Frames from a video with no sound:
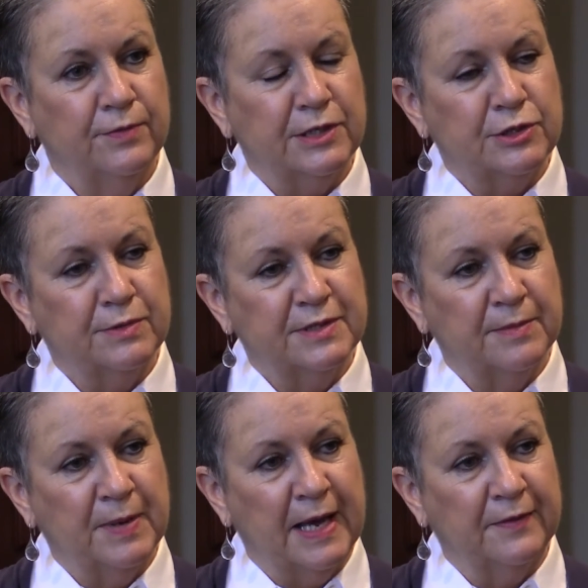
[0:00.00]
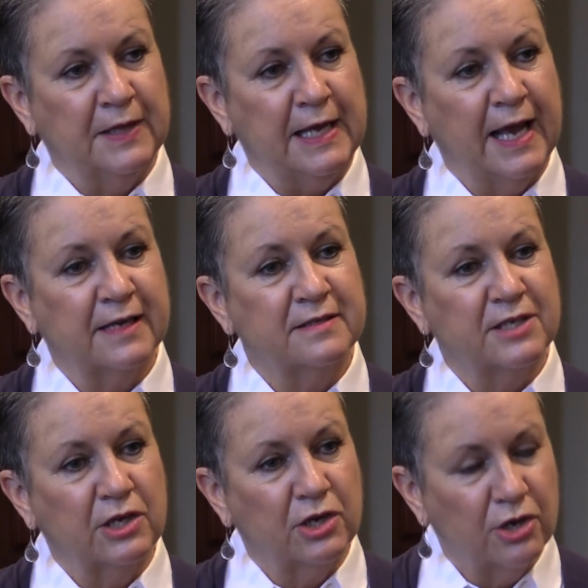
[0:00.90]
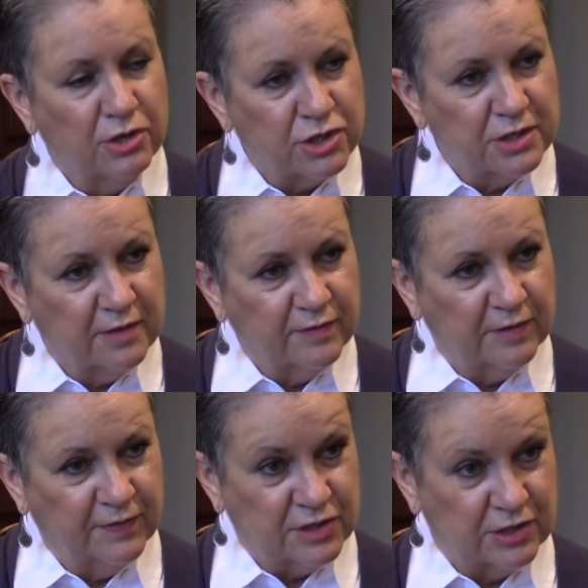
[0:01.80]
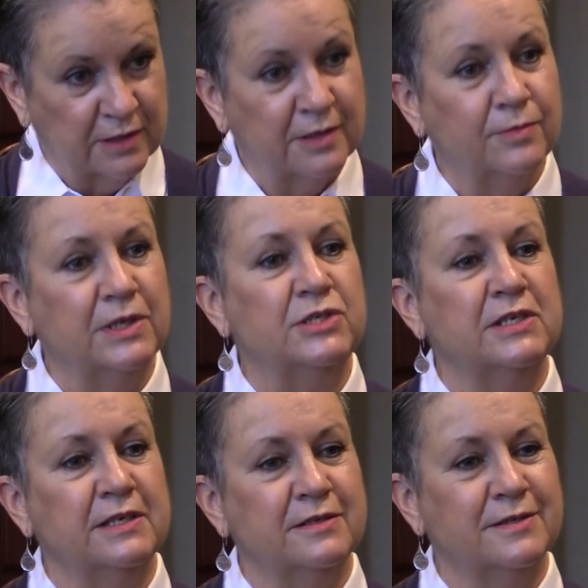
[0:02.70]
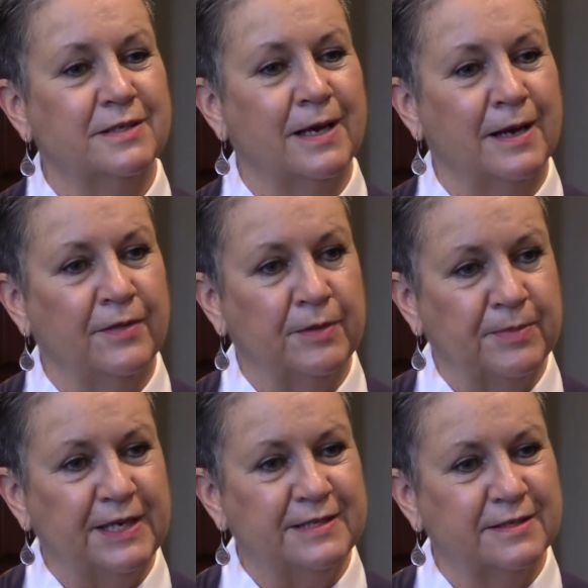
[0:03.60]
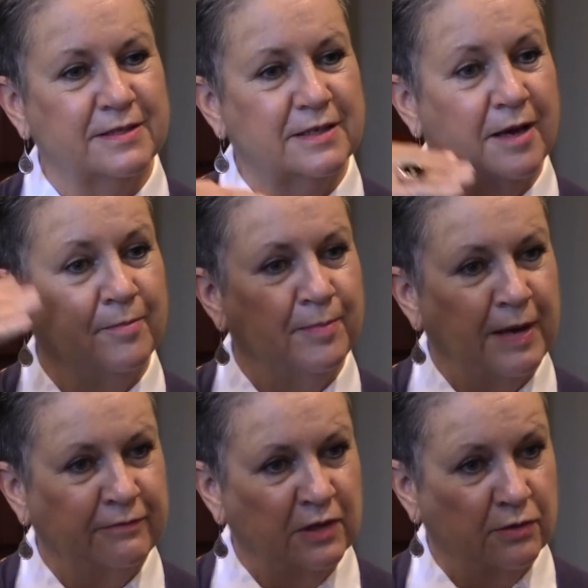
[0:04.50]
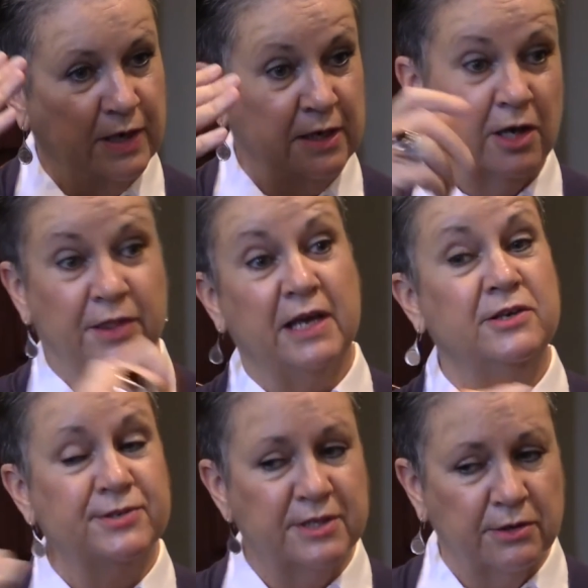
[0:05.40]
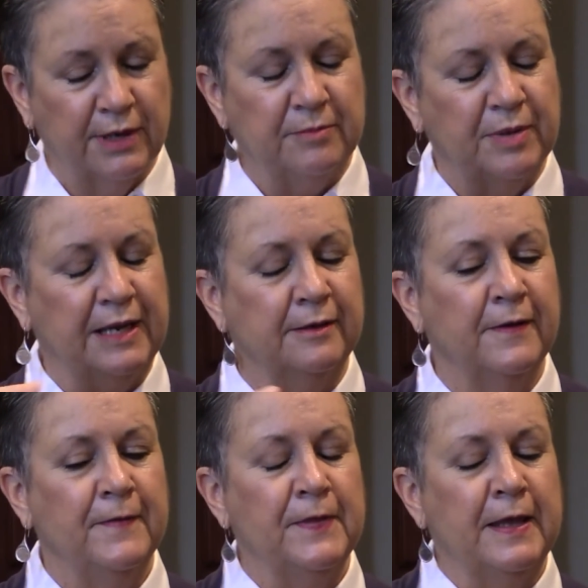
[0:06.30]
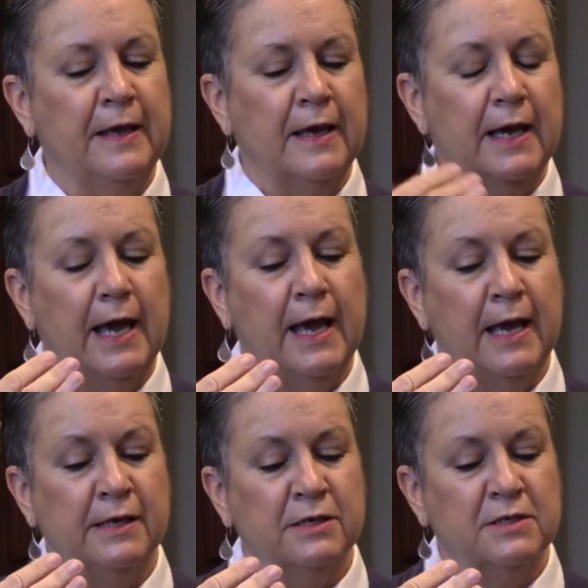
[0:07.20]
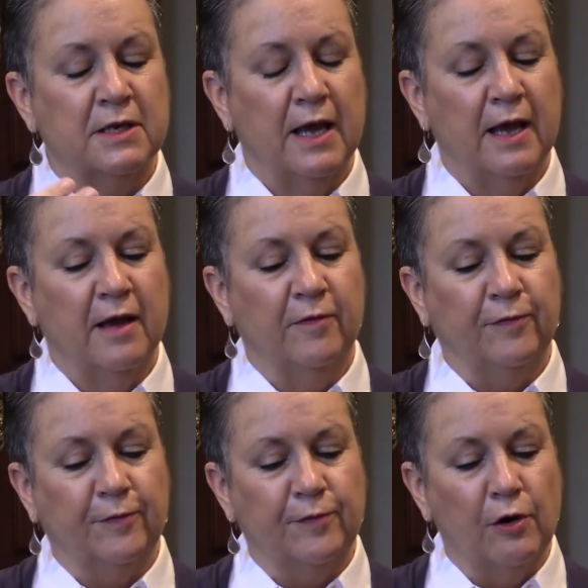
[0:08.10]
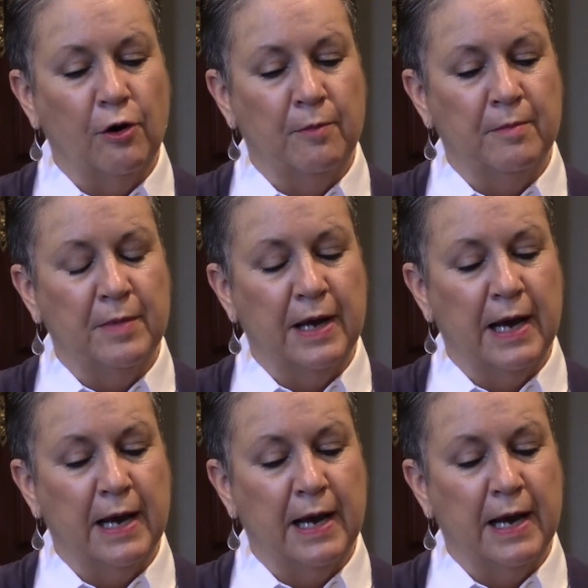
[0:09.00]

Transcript: which was about the execution of the vision, which is the piece above the green line. They used a green pen. And from